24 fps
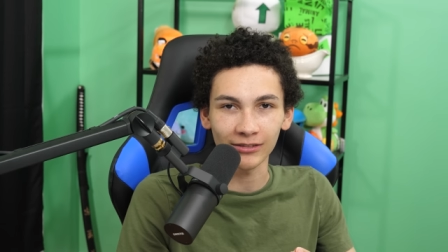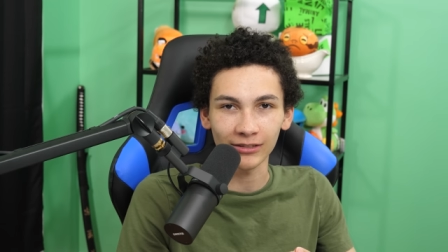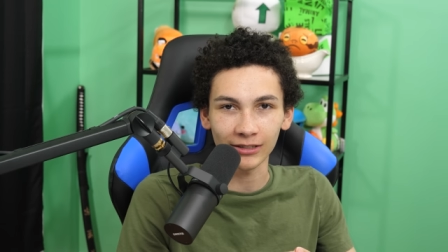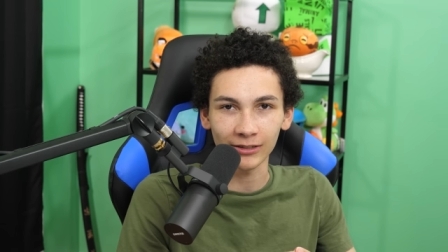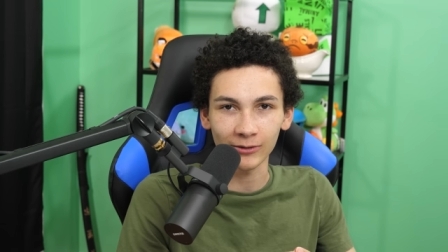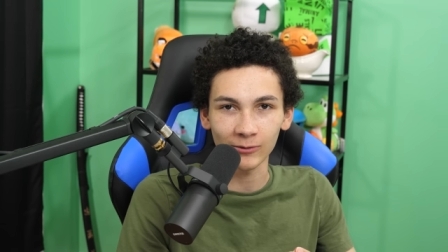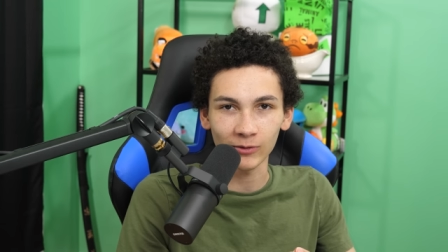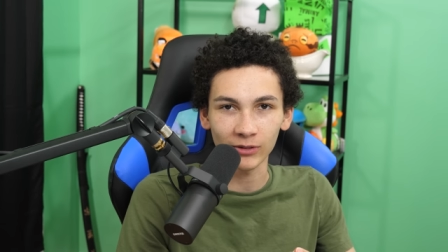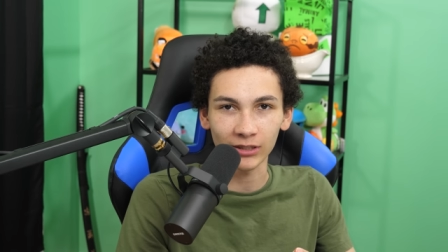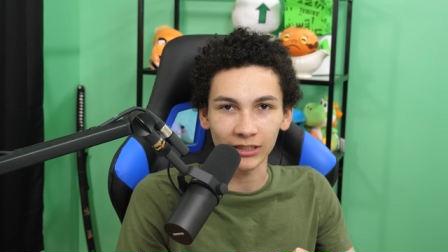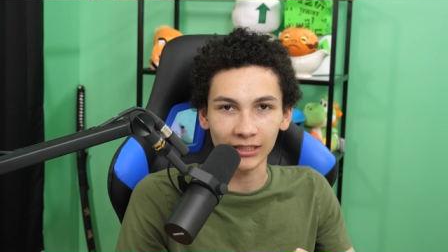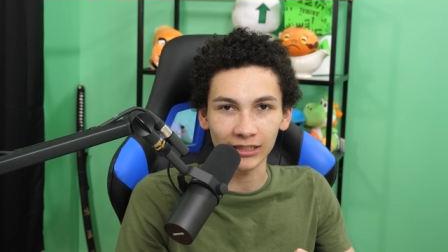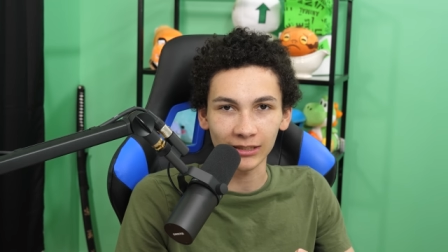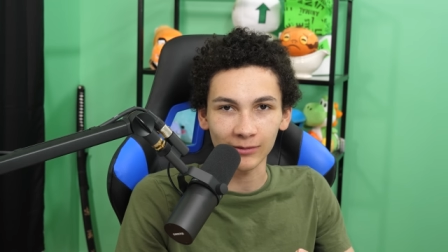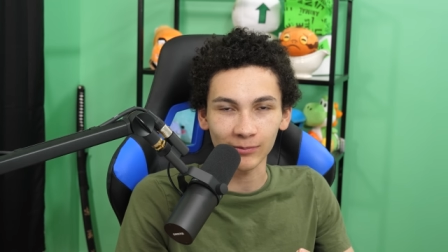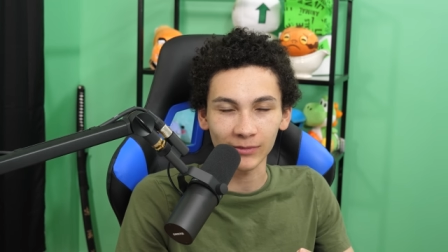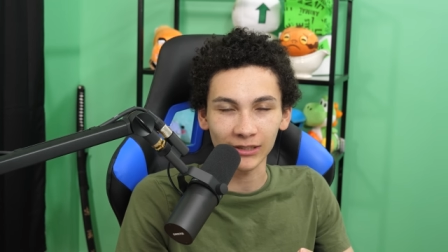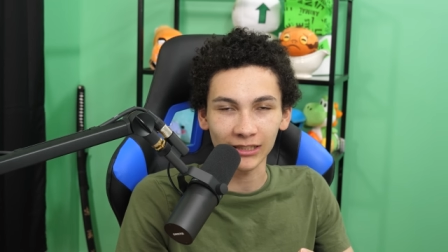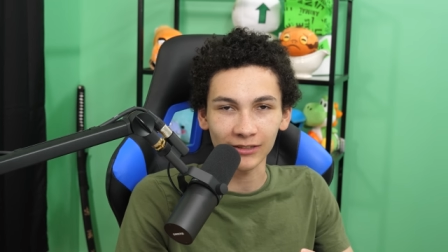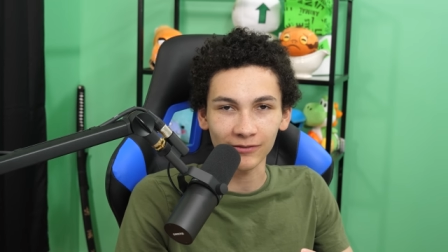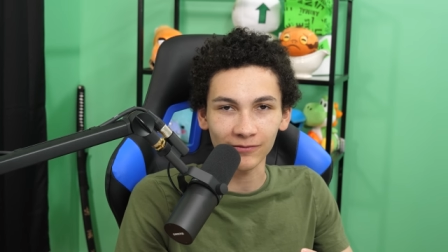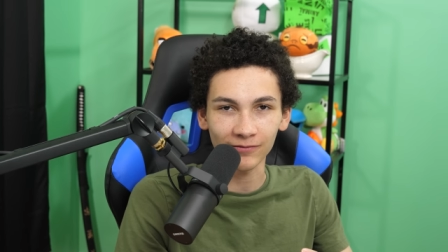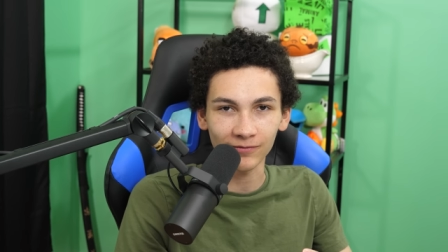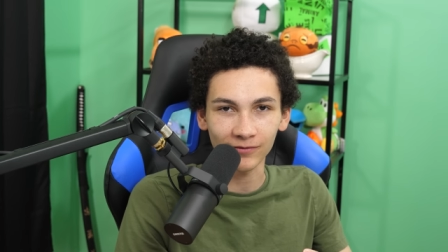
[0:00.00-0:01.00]
I was like, well,
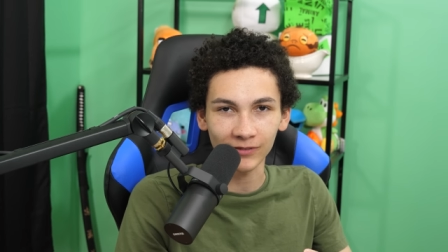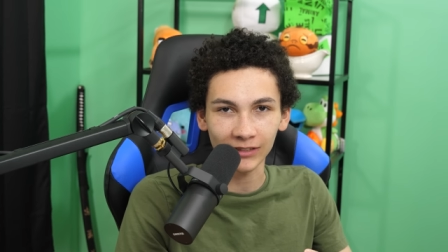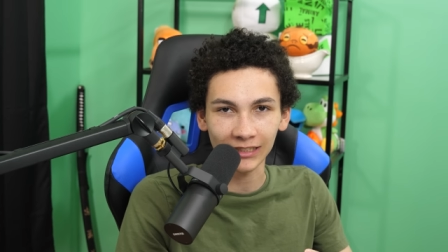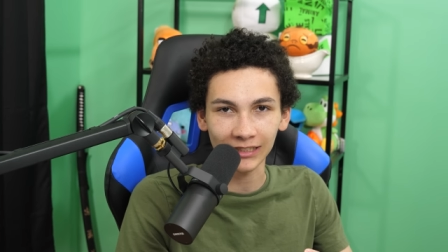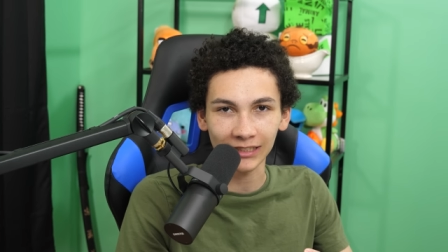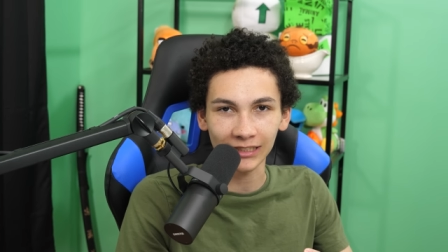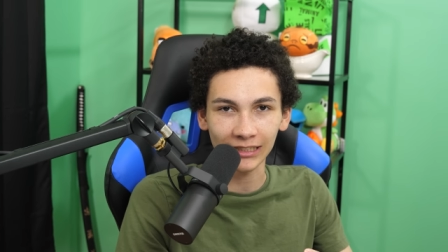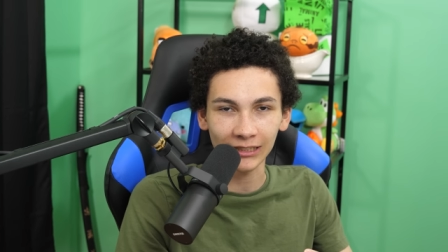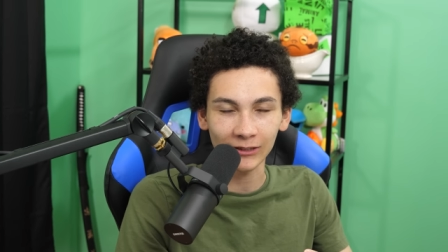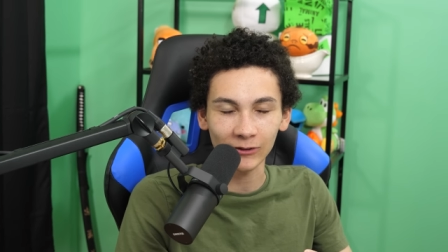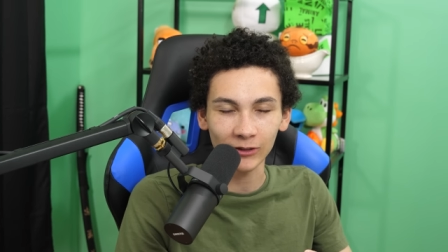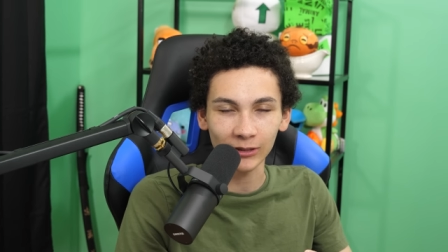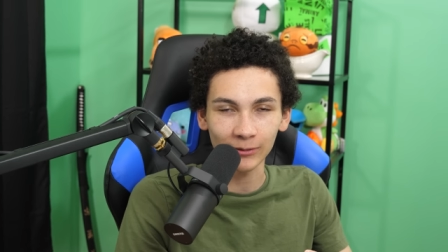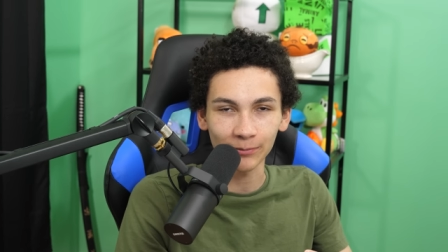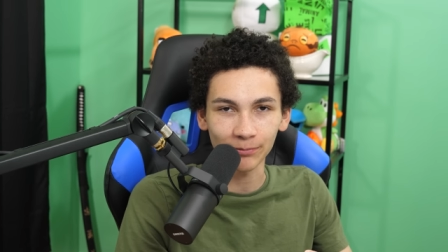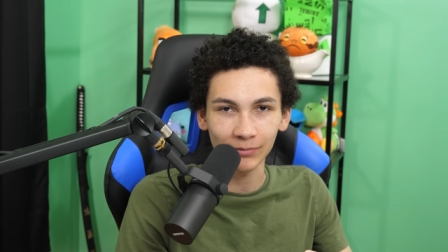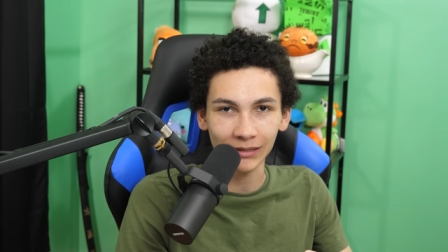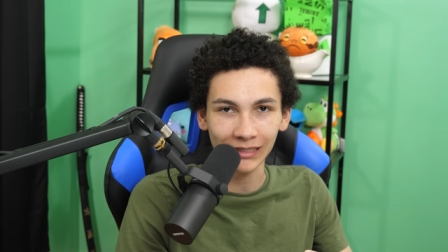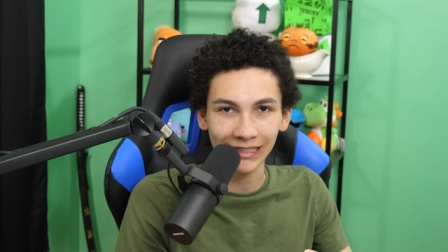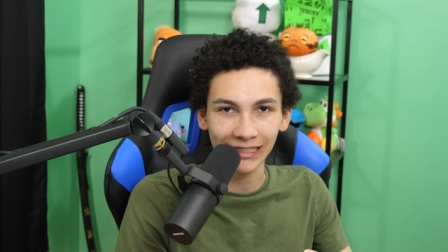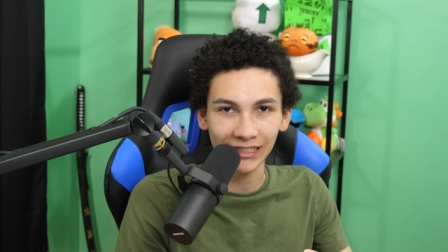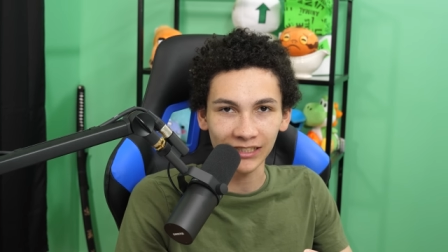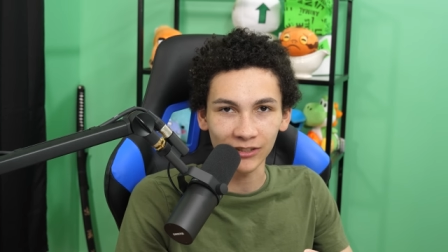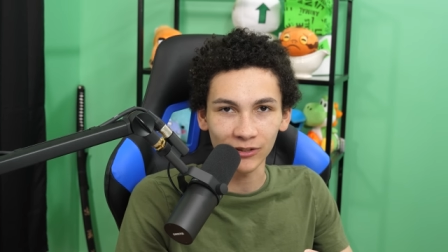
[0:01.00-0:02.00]
that's how I'm
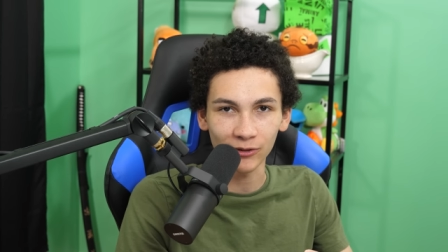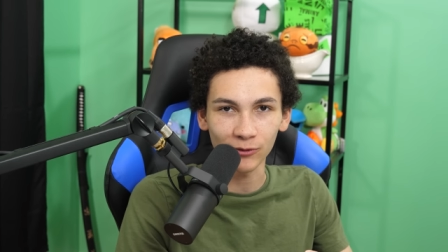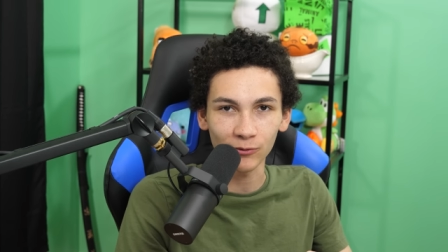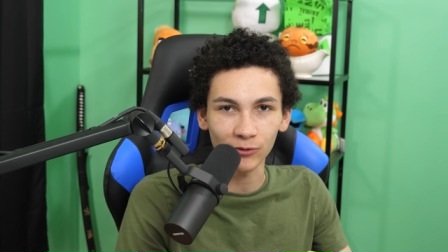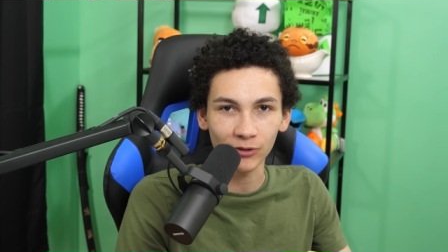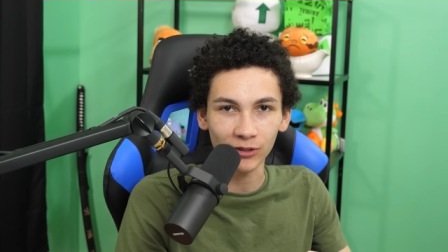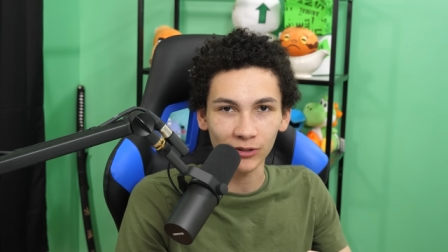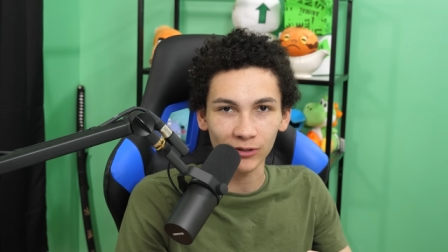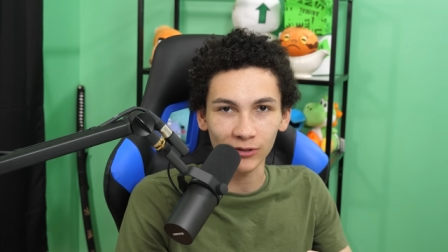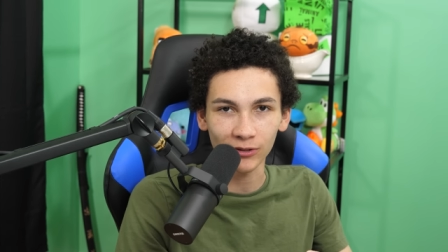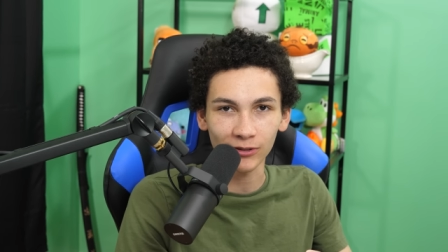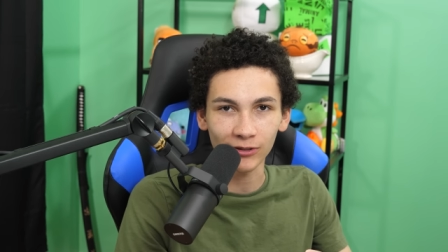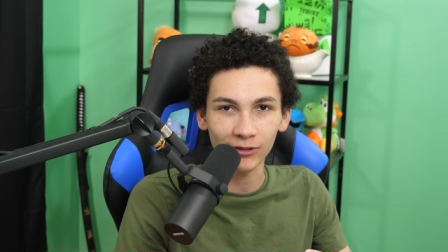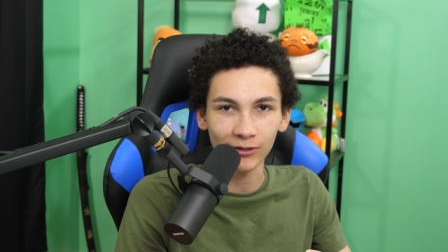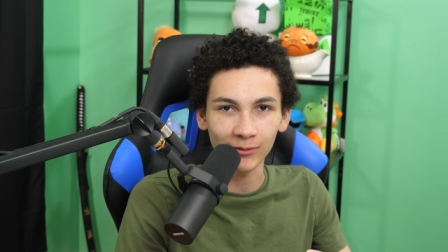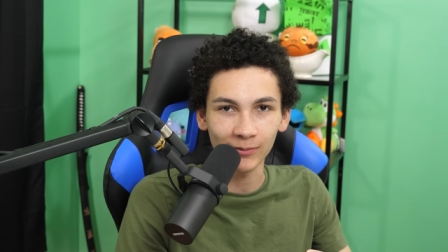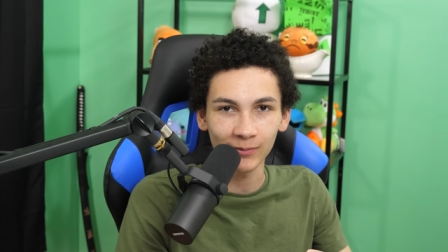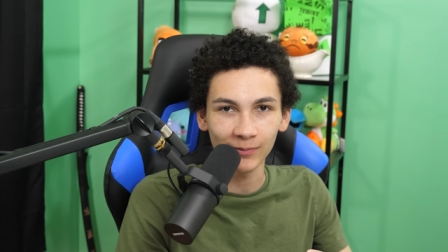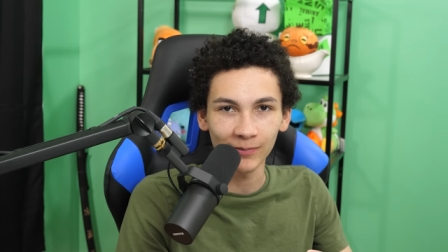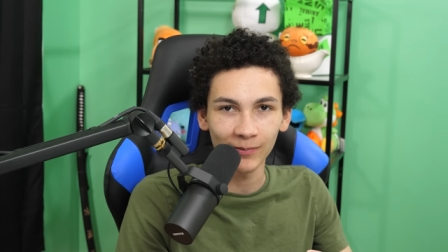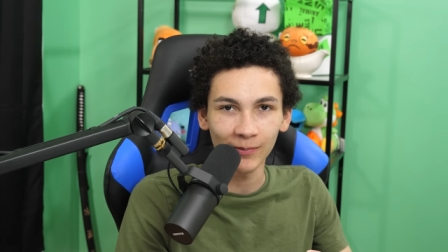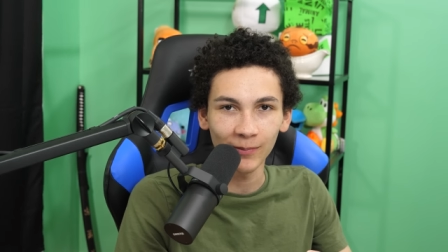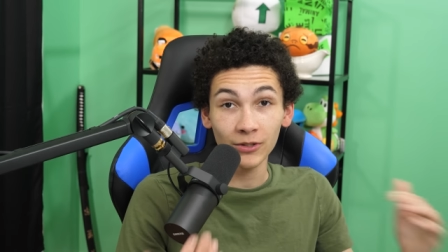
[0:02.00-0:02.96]
paying you, sir.